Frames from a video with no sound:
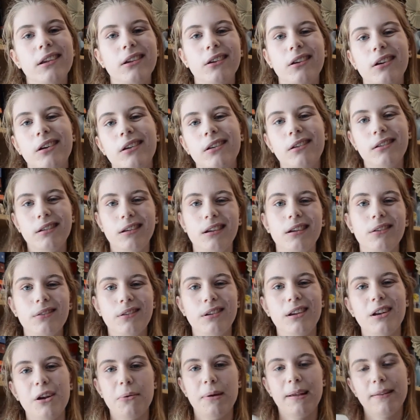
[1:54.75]
You couldn't,
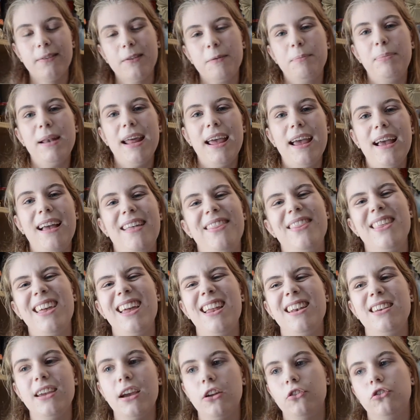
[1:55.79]
you know, it split and
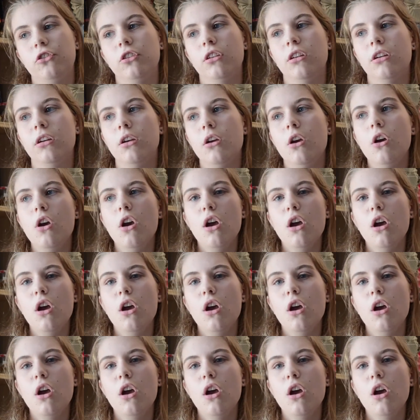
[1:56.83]
then you had to